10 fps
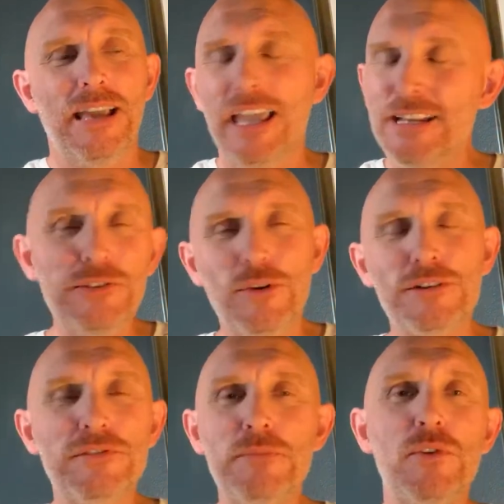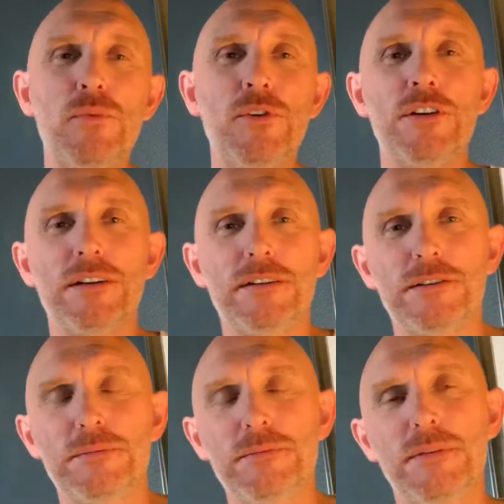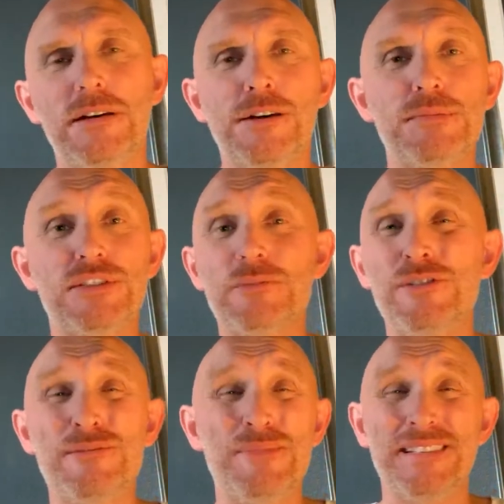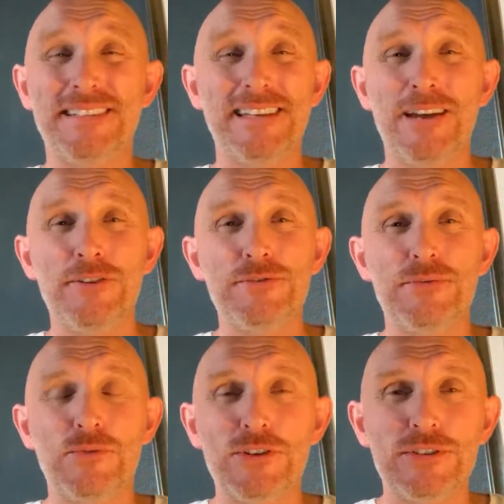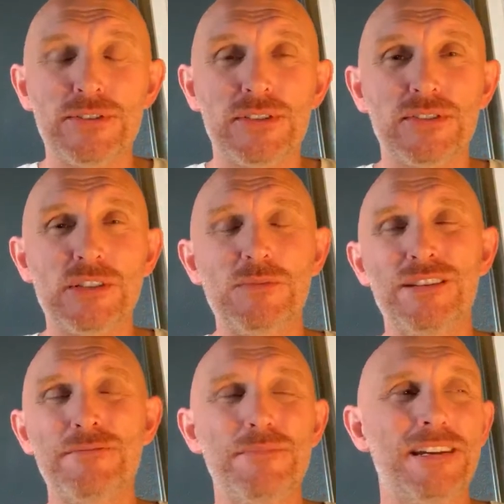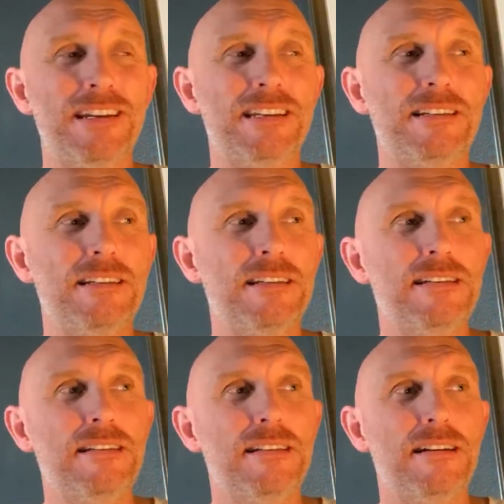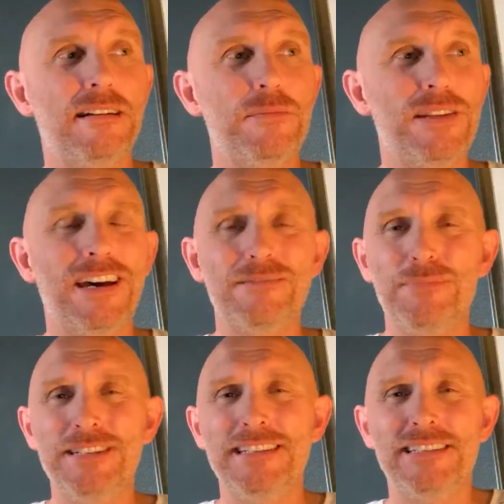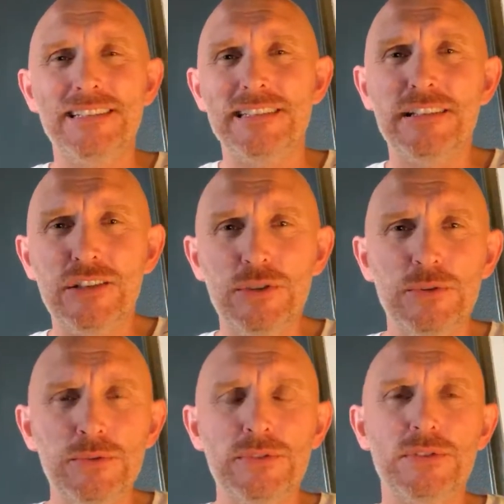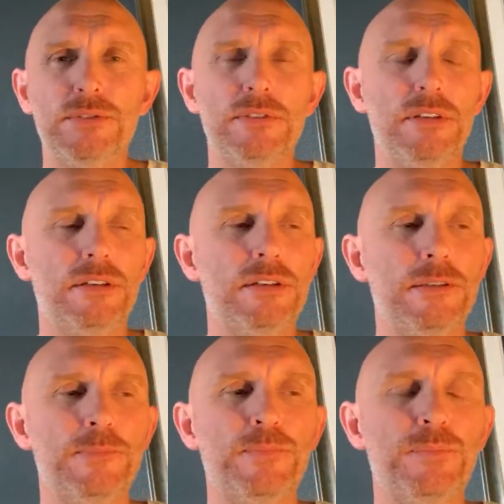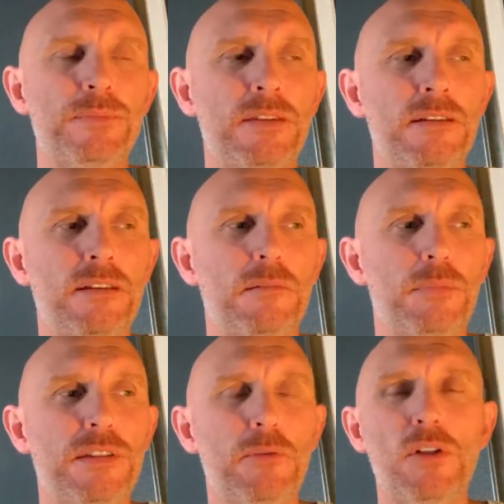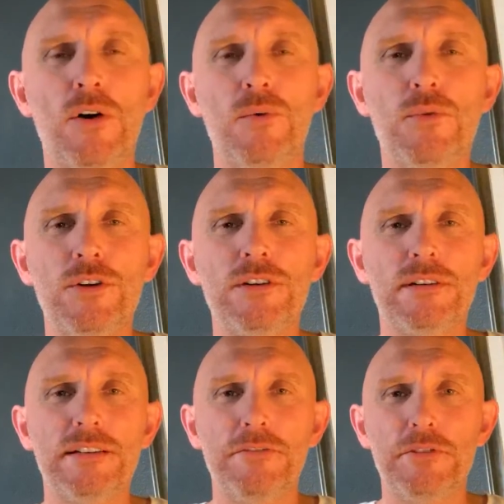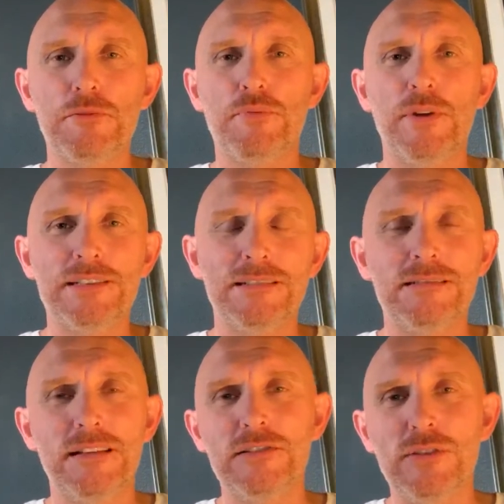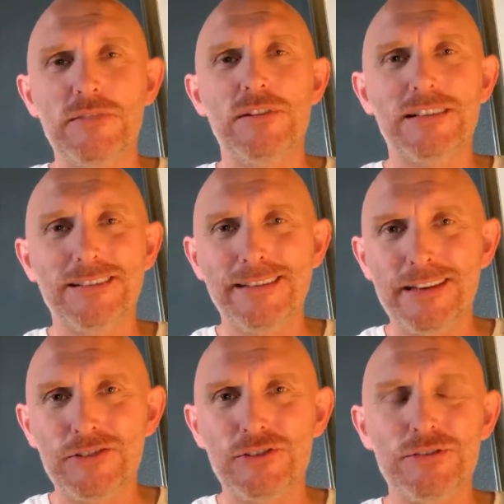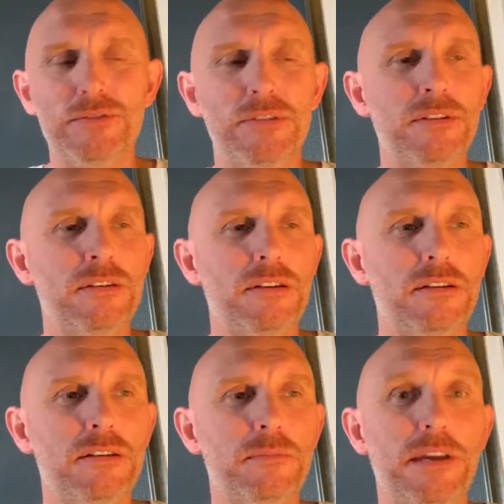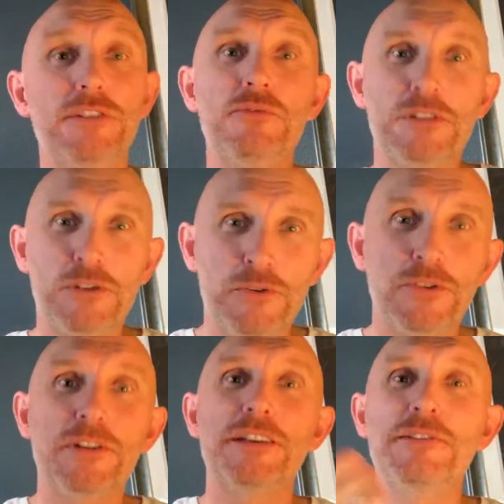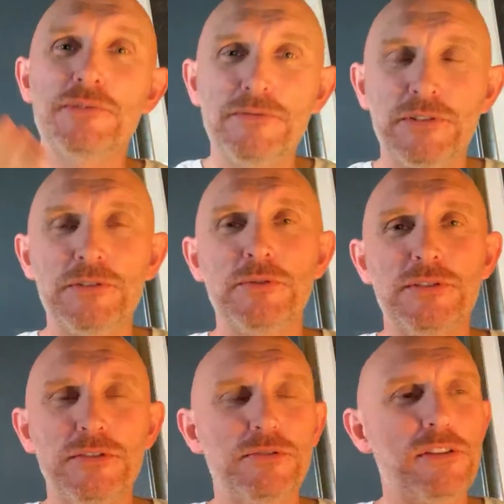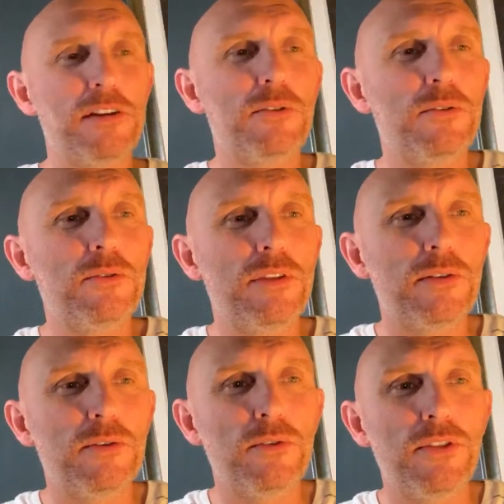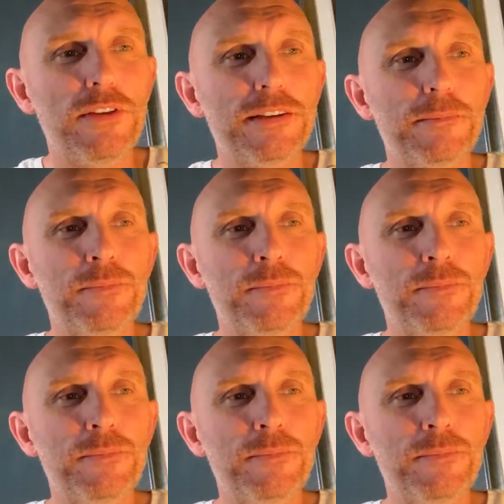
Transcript: Any one of them will work. Some of them may sound worse. Some of them may not be as easy to use. But they will all work if you're present and you have that connection, and you record and you review and do that whole thing.